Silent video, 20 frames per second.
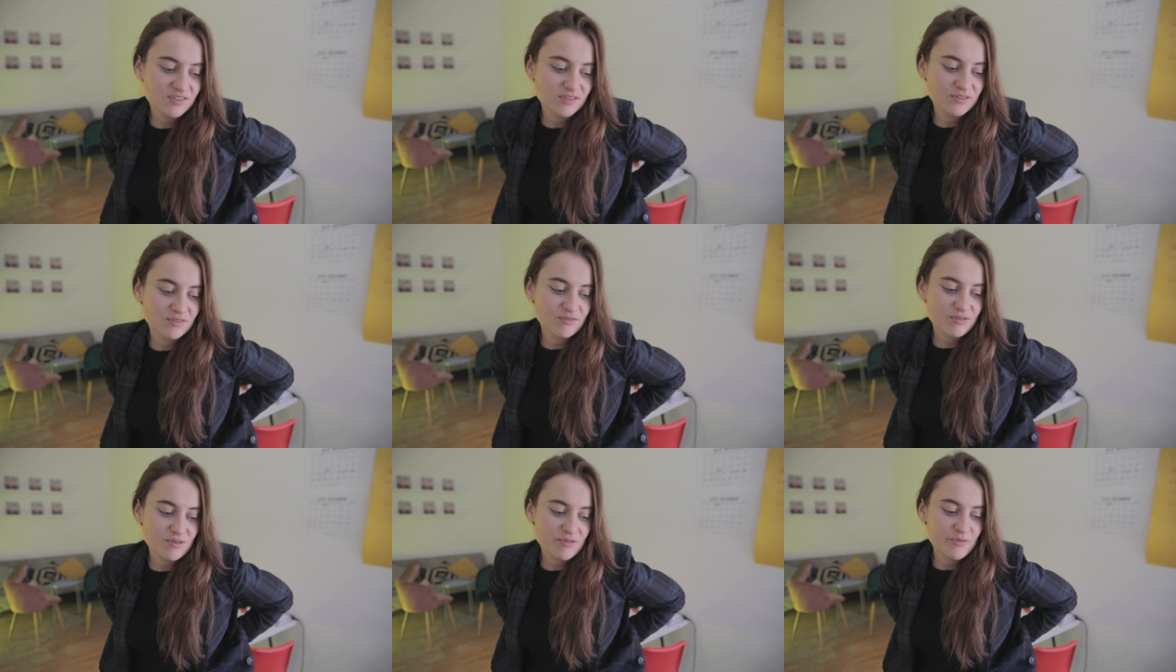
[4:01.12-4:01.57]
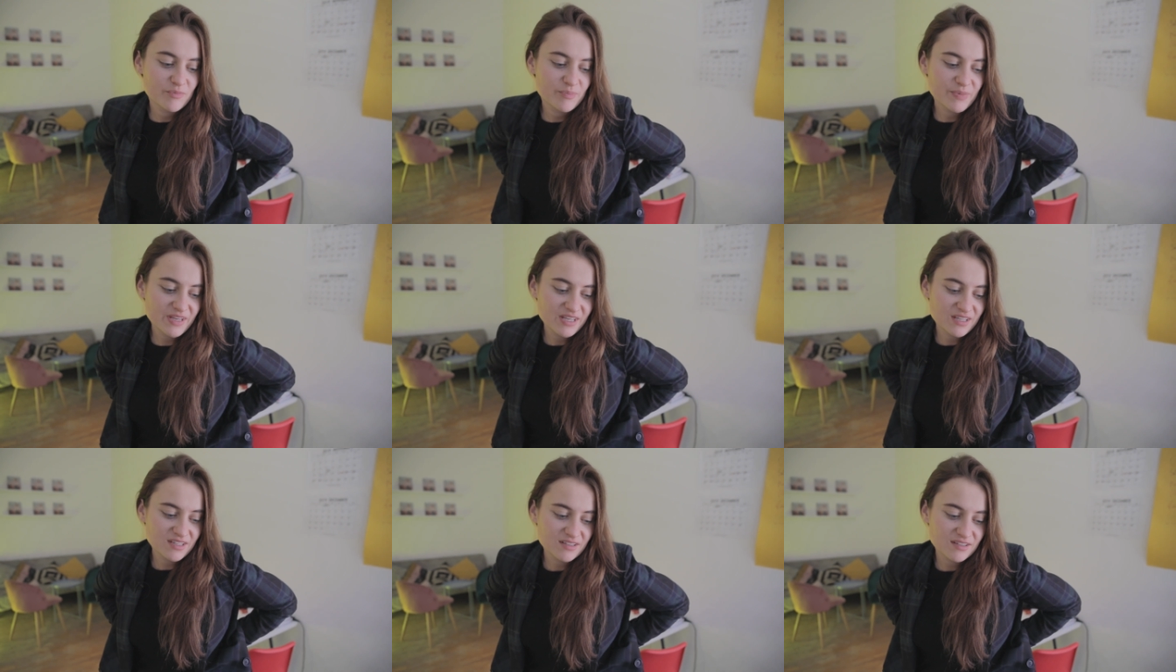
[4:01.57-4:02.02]
to grow
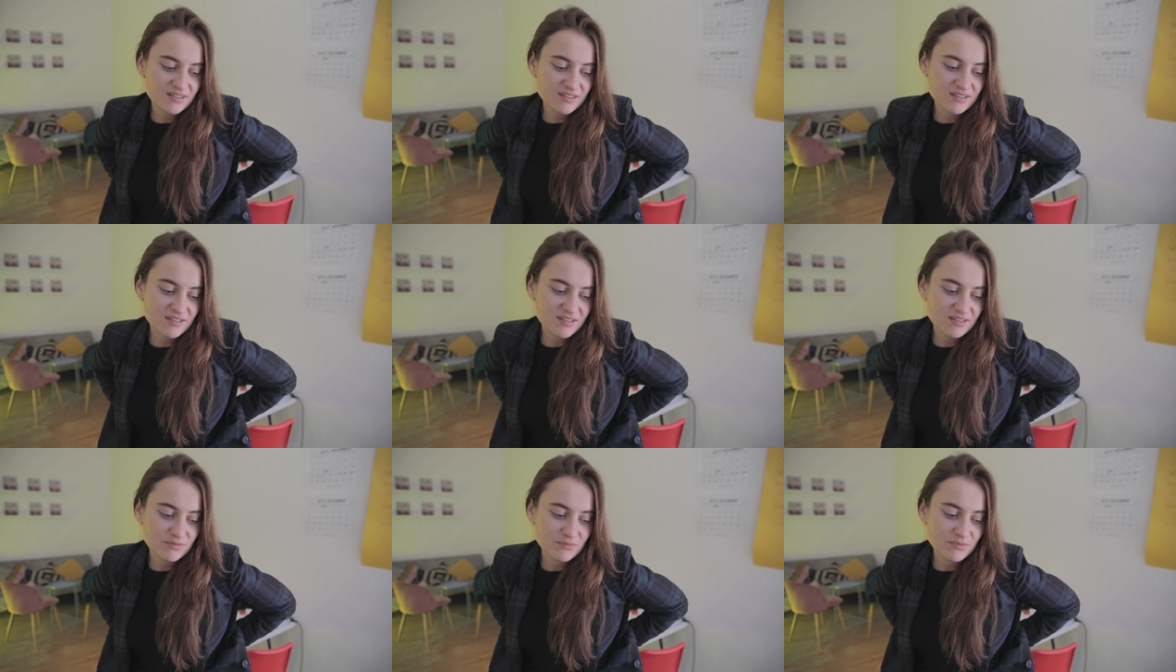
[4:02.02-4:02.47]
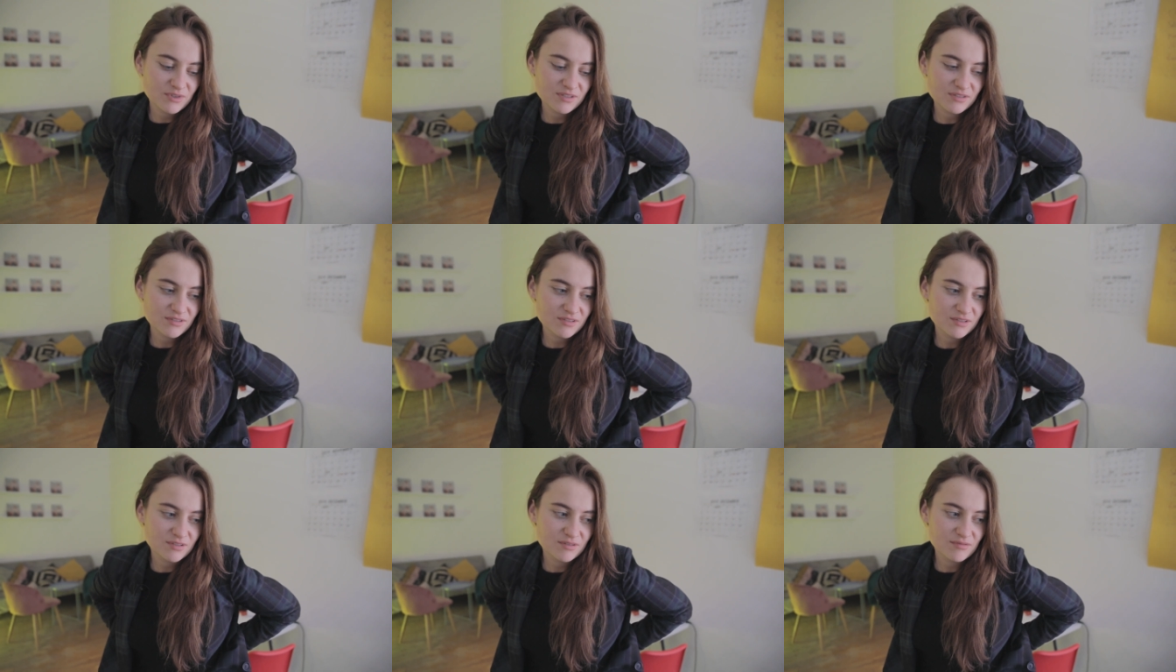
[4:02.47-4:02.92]
big, and
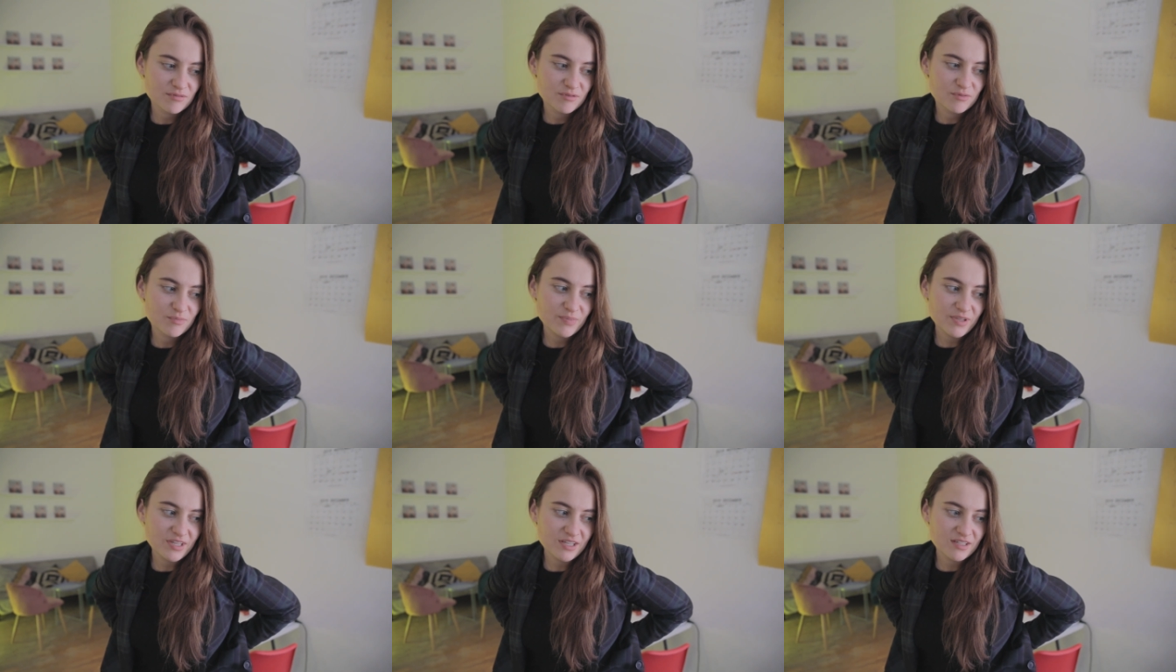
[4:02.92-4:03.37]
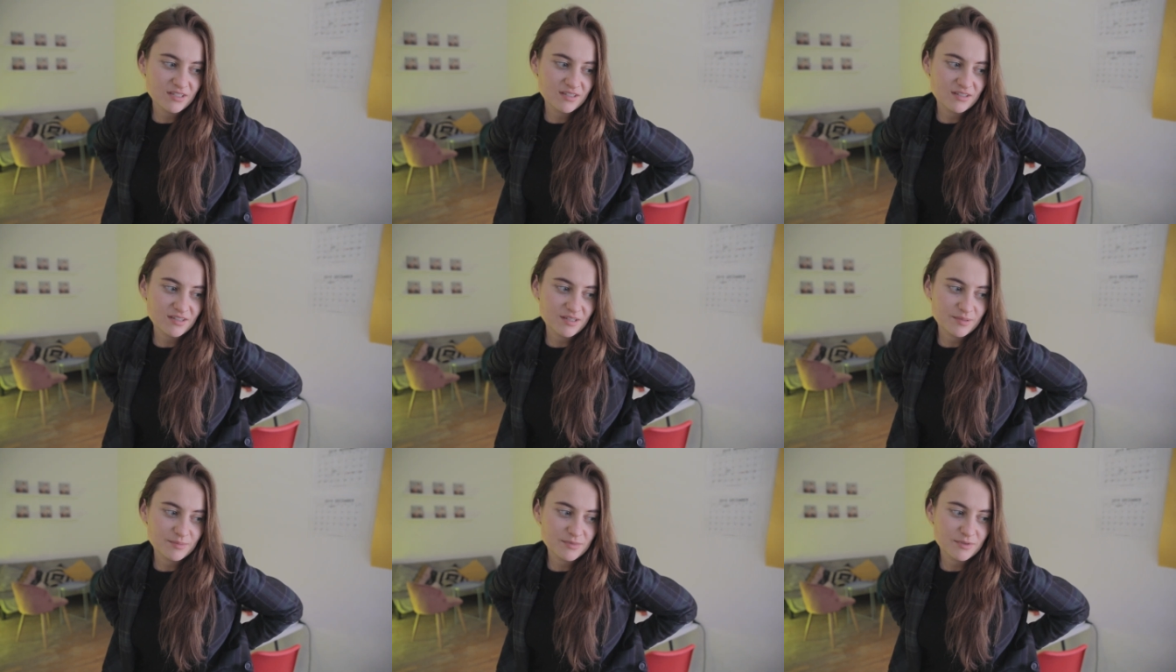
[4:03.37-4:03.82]
once it grew
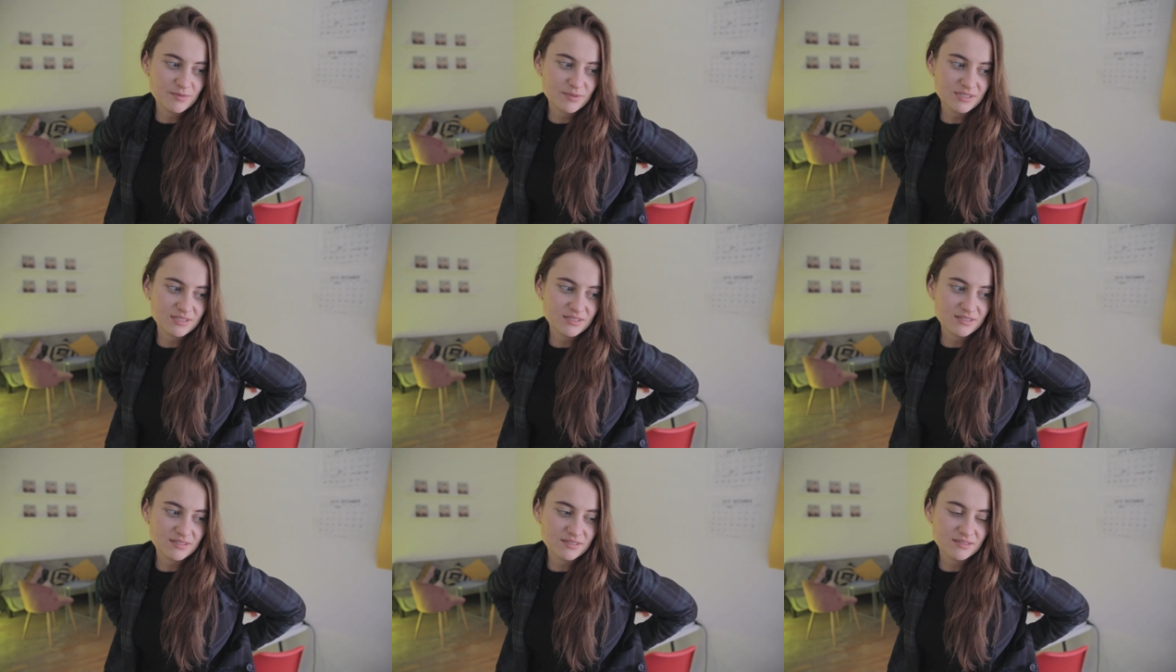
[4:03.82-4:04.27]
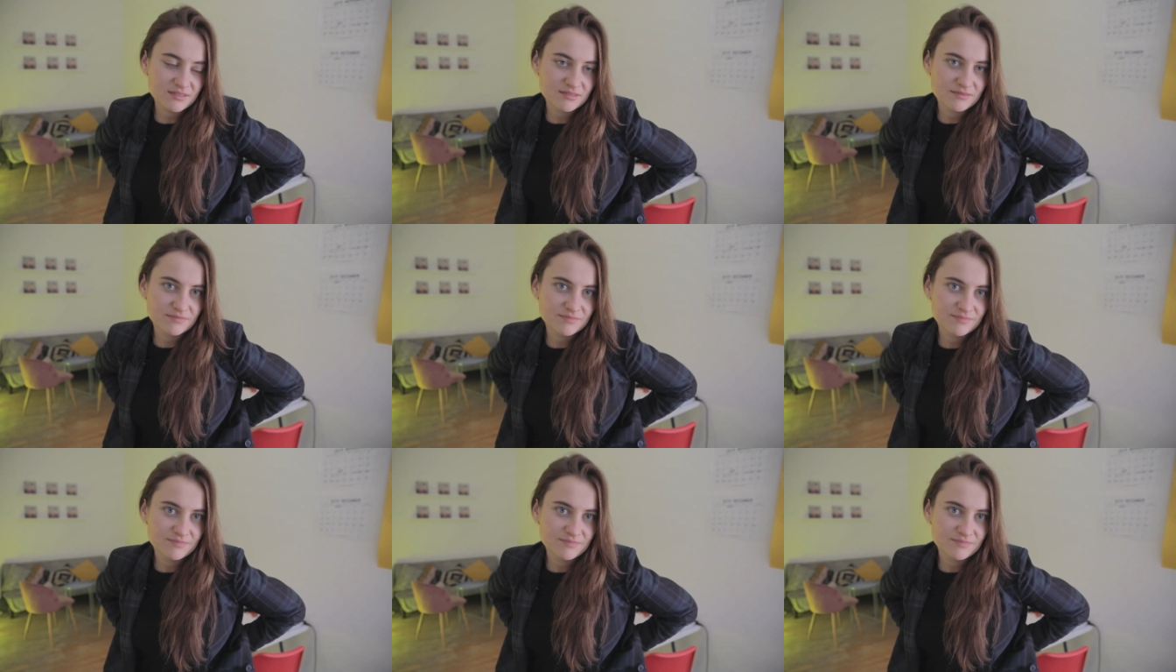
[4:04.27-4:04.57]
big, I'm quitting.